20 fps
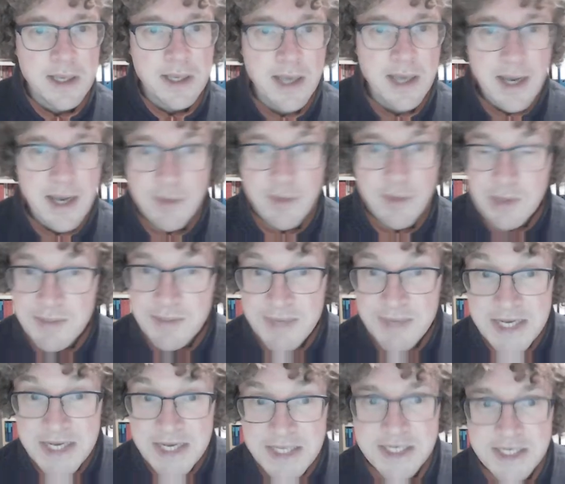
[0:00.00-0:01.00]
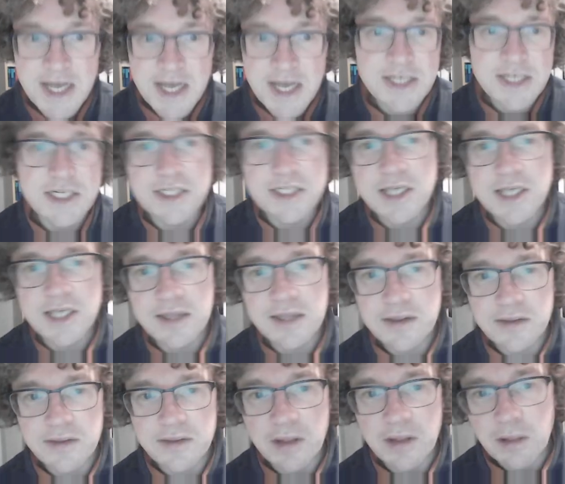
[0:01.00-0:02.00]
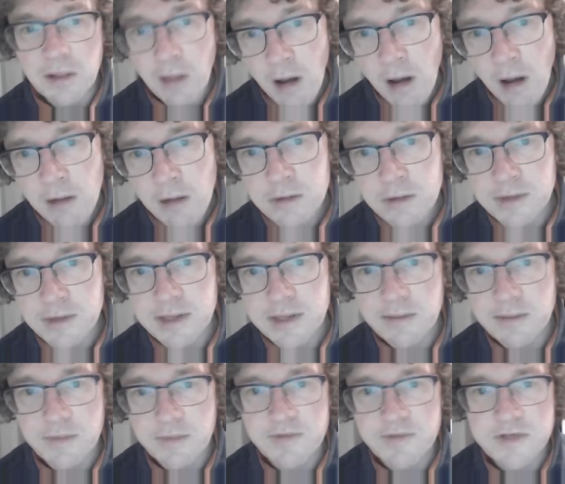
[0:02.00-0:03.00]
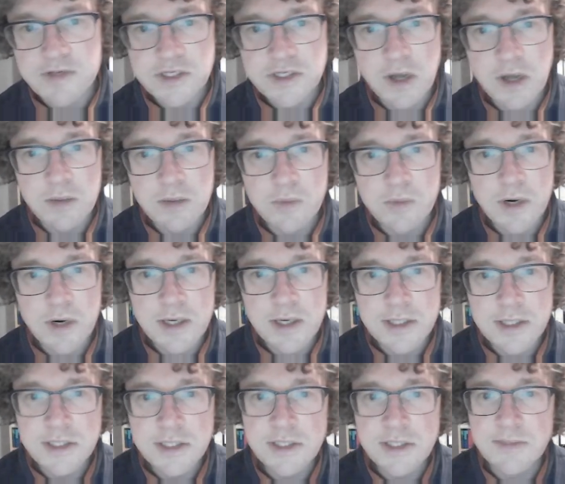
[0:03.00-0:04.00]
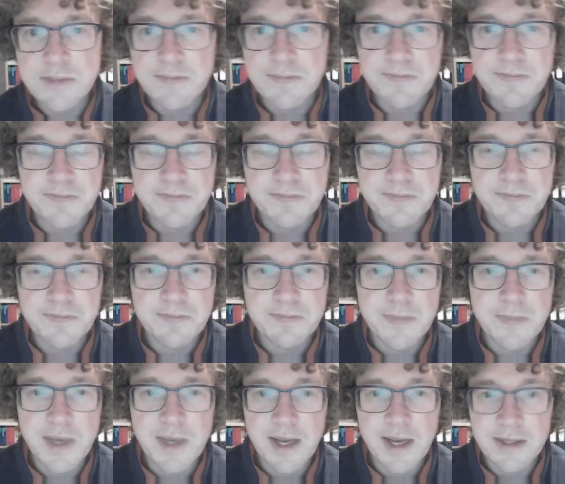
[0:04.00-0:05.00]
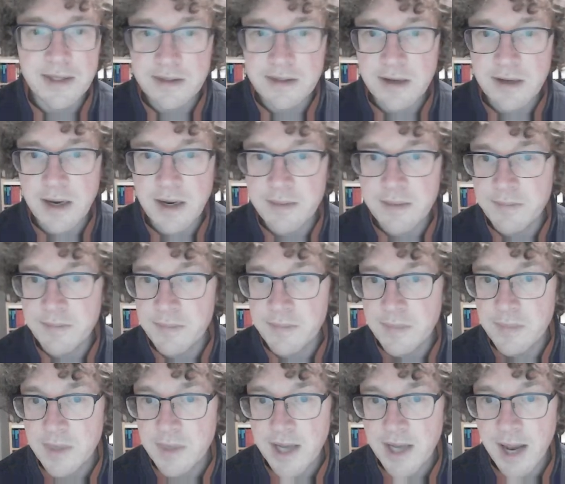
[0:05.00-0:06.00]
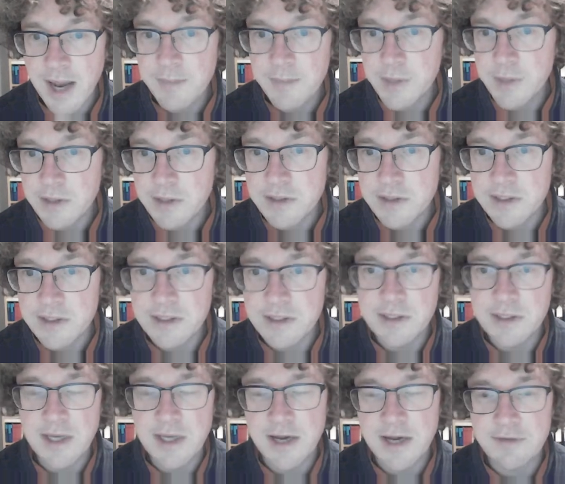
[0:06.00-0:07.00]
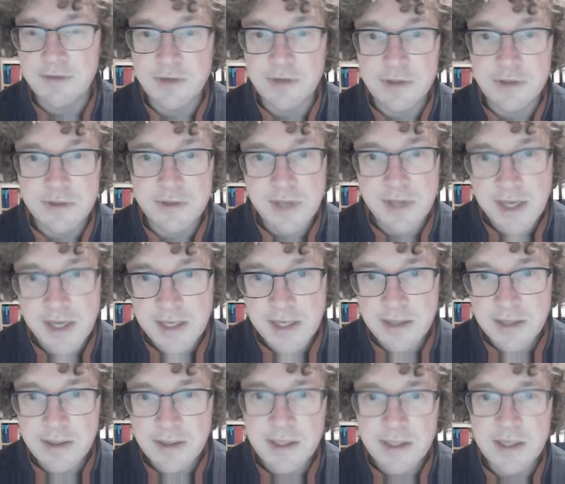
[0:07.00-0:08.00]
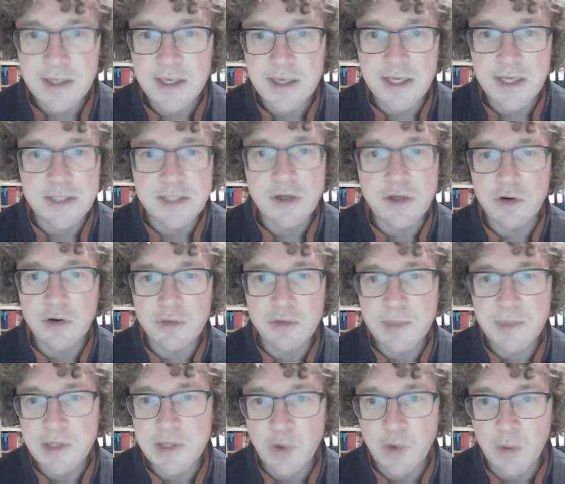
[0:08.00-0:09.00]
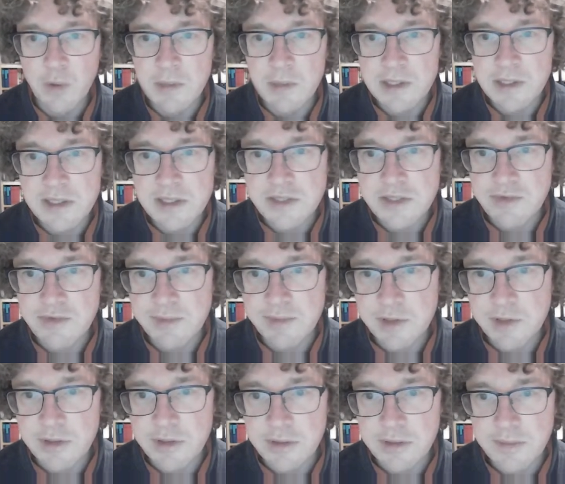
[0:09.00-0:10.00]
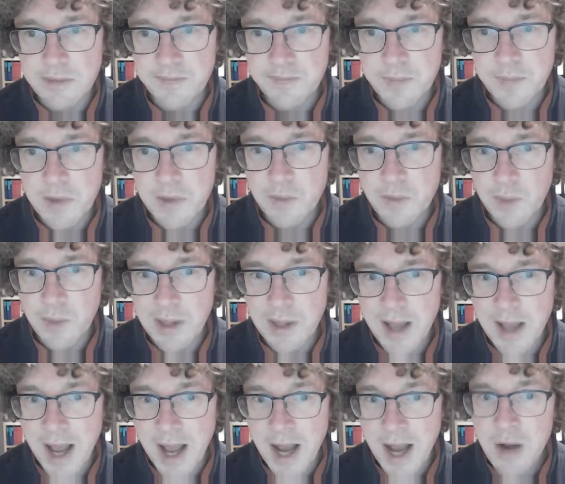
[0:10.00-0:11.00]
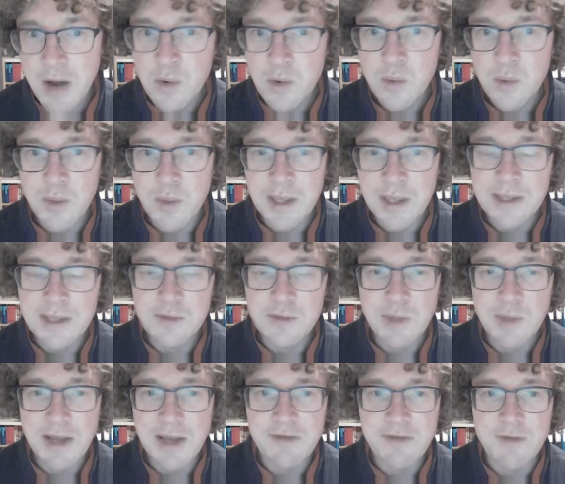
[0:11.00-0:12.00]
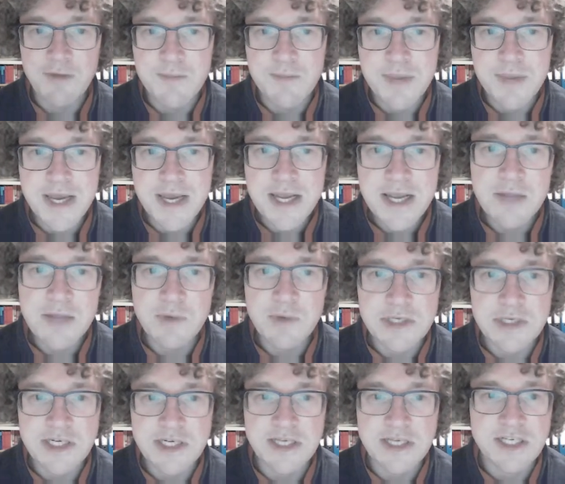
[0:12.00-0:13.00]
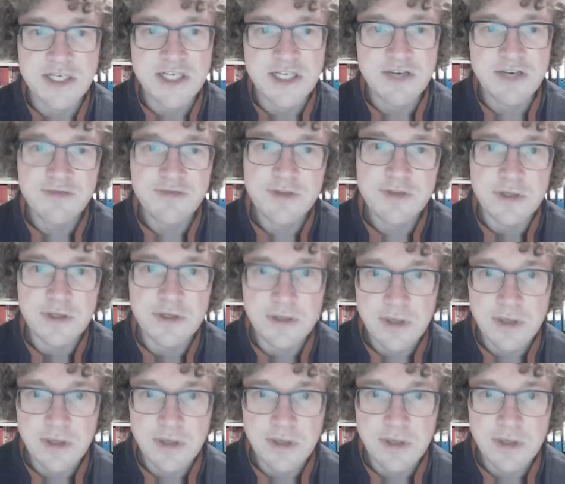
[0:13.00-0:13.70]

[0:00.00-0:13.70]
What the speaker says: And what it means actually is that the logarithm of the stock price at a time capital T after today is going to be normally distributed. Well, how? Well, it will have a mean which has shifted